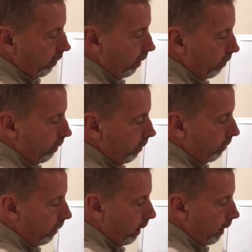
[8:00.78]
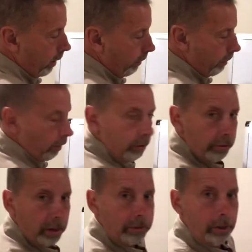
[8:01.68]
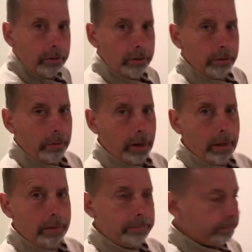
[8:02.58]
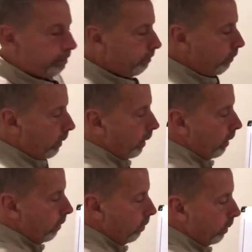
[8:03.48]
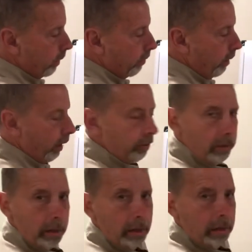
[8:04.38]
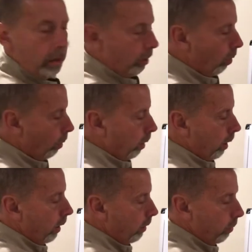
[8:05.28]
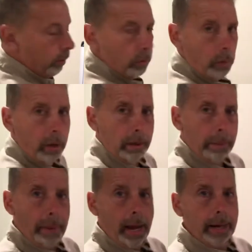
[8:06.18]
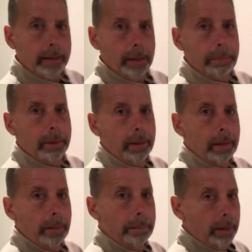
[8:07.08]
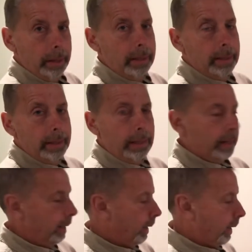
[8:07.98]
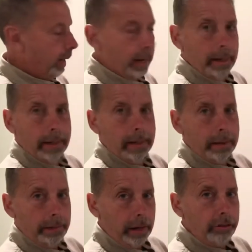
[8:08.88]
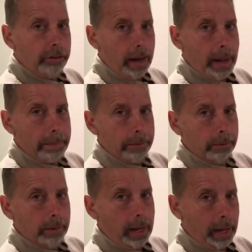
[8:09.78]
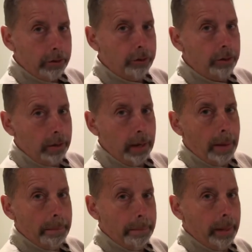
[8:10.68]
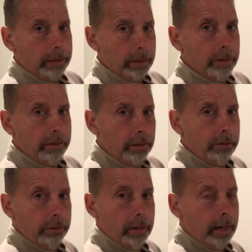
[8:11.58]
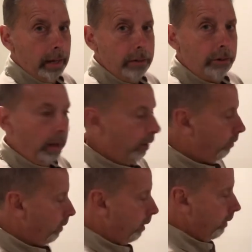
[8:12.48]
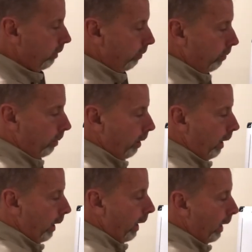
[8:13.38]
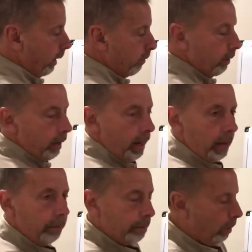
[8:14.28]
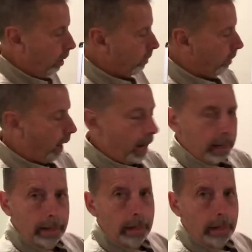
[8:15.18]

inches, the first six inches of rail, you could section it or you could weld it back up. But again, that shop had GM make the decision and they changed their, their story on that. And they said, yeah, small crack,